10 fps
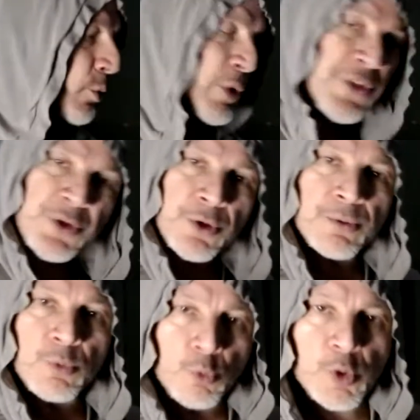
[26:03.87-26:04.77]
With
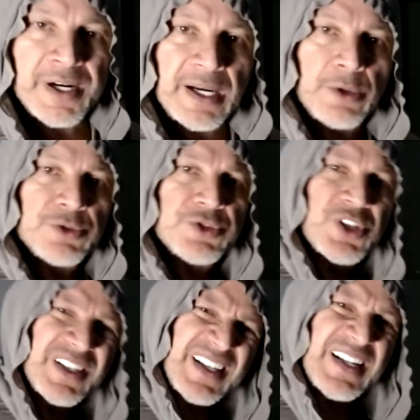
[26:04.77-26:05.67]
your workouts, you're
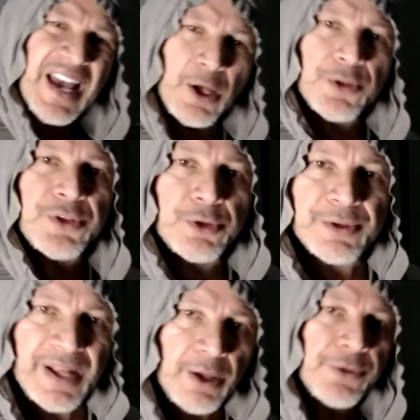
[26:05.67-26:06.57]
going to get healthier
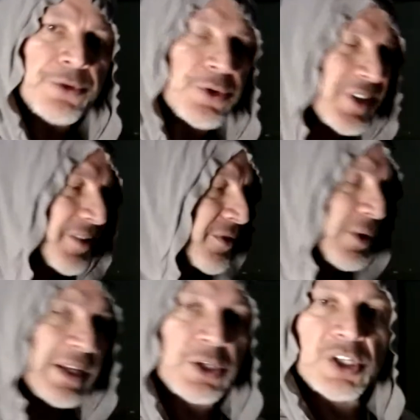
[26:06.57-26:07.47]
and healthier. You're going to feel
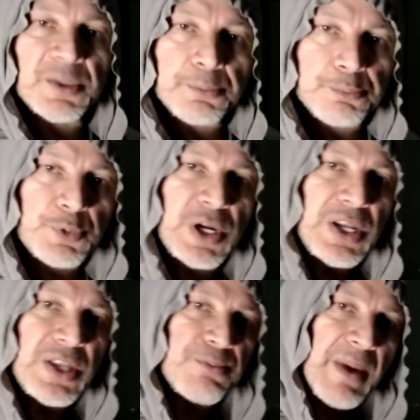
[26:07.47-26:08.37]
like you're going to
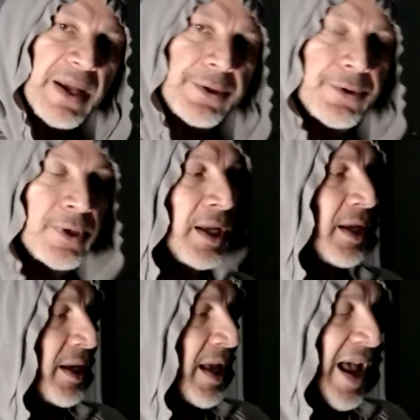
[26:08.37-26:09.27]
breathe better,
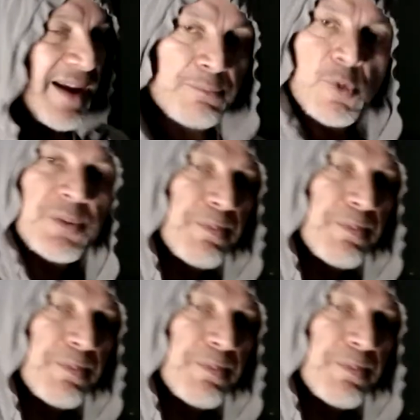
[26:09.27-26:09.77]
have more